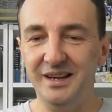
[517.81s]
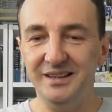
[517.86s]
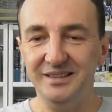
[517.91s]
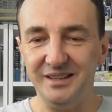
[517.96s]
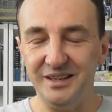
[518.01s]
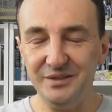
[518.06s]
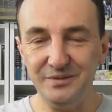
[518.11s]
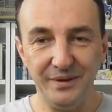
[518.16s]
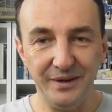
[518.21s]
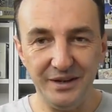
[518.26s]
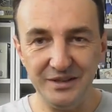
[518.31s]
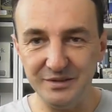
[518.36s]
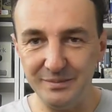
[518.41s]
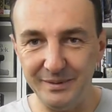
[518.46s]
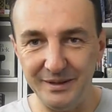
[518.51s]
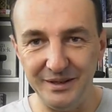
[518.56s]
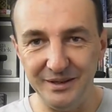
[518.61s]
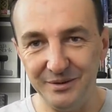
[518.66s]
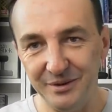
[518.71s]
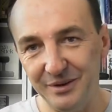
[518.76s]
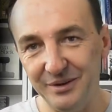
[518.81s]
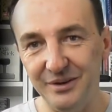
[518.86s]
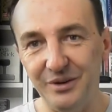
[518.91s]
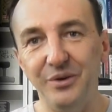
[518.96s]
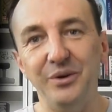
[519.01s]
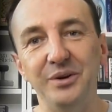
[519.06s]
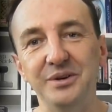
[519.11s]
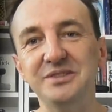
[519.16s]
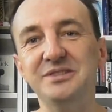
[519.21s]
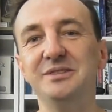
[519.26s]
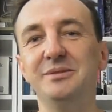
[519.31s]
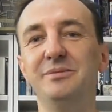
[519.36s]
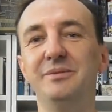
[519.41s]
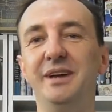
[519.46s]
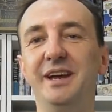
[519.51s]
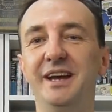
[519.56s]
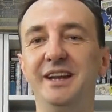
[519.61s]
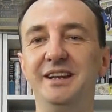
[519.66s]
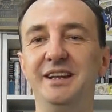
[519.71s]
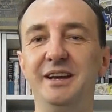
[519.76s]
Those photos have been awesome,
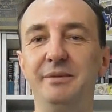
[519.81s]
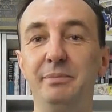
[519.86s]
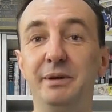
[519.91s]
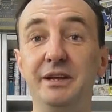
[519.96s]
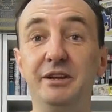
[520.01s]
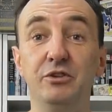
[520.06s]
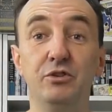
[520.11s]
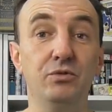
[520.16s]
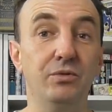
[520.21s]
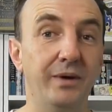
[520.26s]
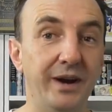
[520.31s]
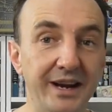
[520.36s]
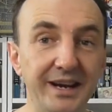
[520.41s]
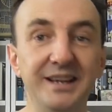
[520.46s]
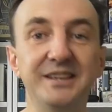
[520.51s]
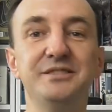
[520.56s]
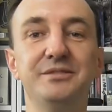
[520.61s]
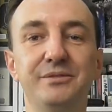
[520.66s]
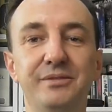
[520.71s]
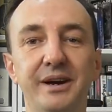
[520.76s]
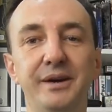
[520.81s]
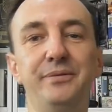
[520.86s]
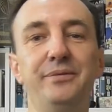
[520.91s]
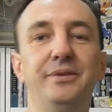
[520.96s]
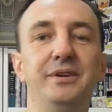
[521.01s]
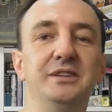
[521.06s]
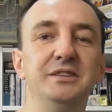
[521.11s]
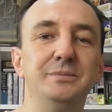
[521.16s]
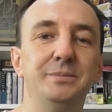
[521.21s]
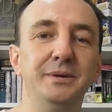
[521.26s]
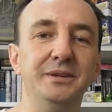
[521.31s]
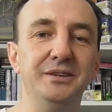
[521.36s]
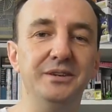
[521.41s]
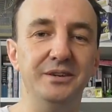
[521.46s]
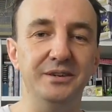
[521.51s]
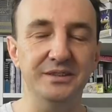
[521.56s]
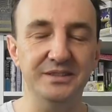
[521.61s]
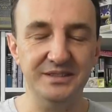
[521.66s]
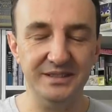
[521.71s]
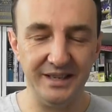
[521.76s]
and they've been great as a reference
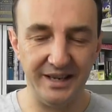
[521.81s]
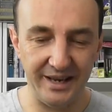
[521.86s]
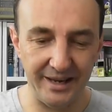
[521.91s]
because